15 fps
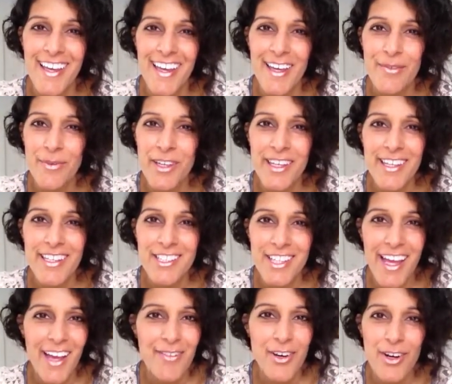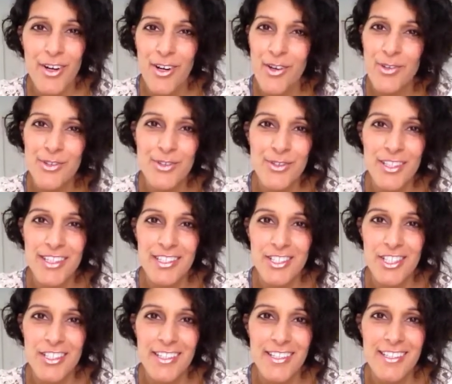and we each have our own unique
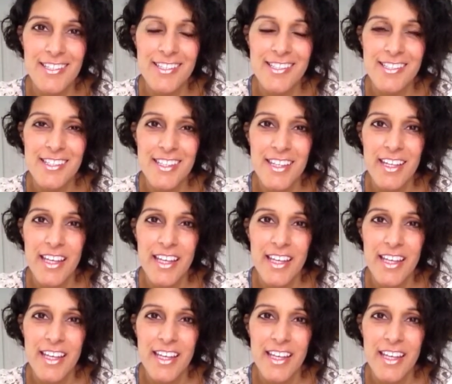genius.